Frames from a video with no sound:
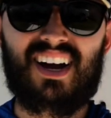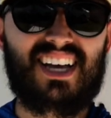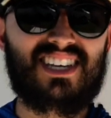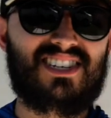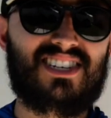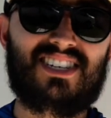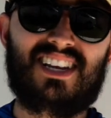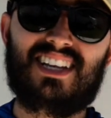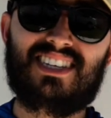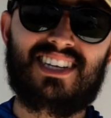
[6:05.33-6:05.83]
It's
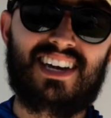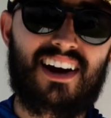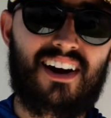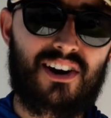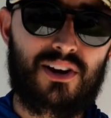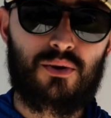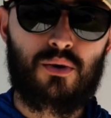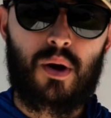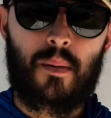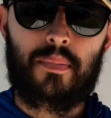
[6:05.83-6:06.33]
just gonna
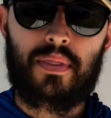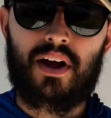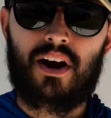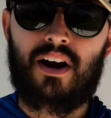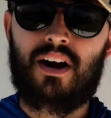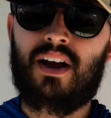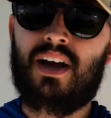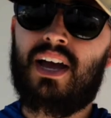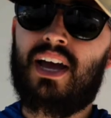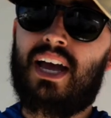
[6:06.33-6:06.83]
tear you up
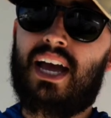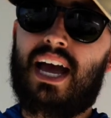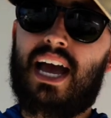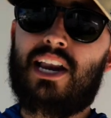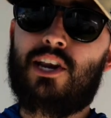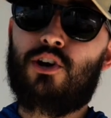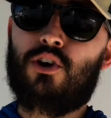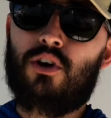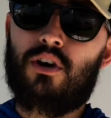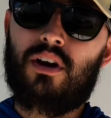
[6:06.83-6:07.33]
there,
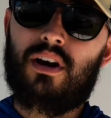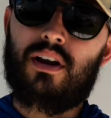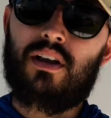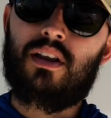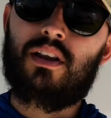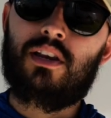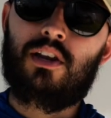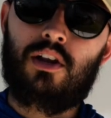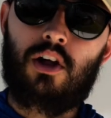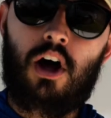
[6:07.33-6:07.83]
and your
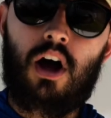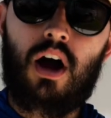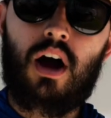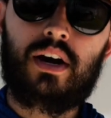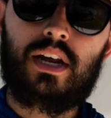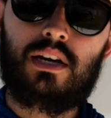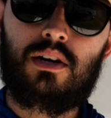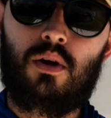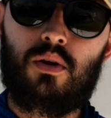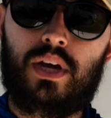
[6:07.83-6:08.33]

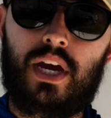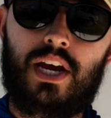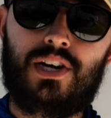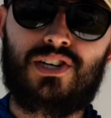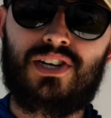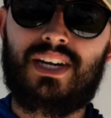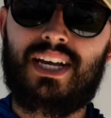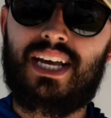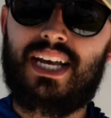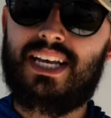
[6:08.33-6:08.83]
awning
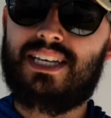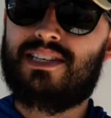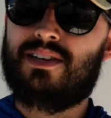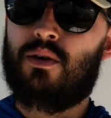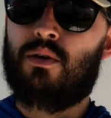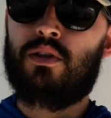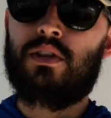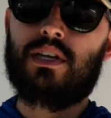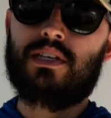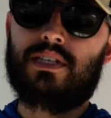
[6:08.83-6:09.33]
location is
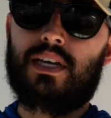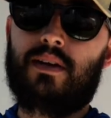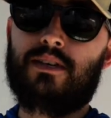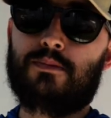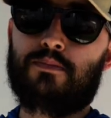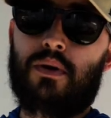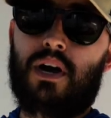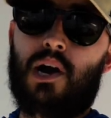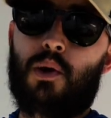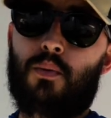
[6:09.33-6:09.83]
in the same
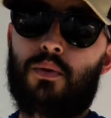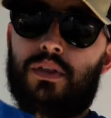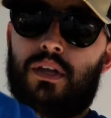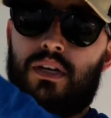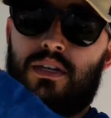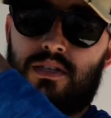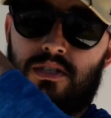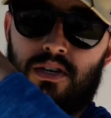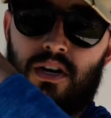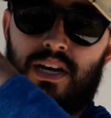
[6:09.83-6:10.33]
spot where
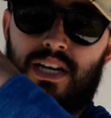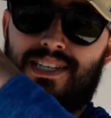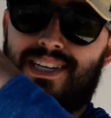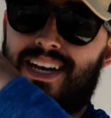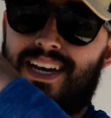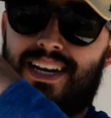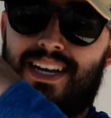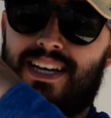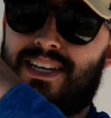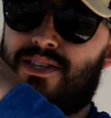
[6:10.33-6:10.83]
the sun is
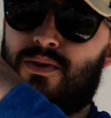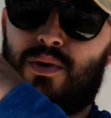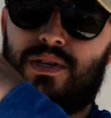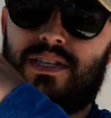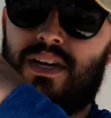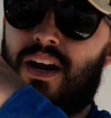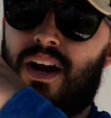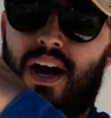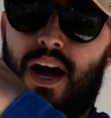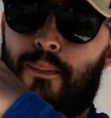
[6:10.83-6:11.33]
hitting, so it's
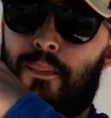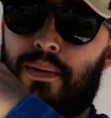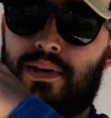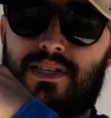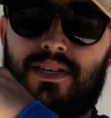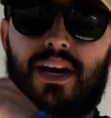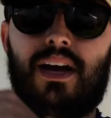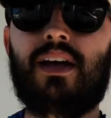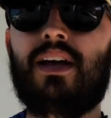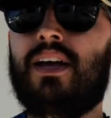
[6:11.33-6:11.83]
not
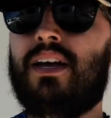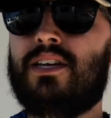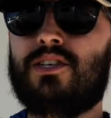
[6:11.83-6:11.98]
opposite.